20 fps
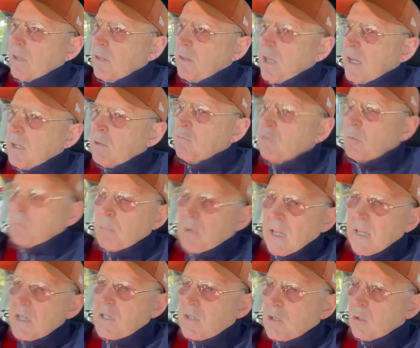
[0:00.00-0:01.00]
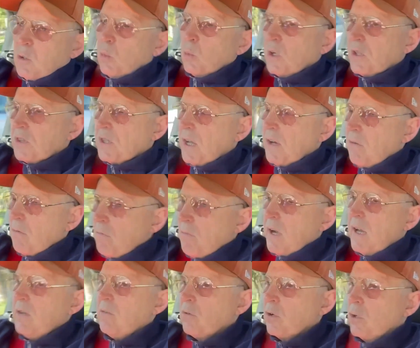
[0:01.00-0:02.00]
then replaced it with a
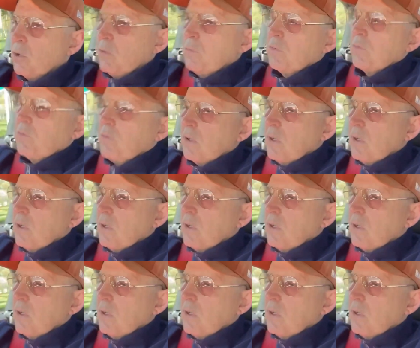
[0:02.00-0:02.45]
red roof,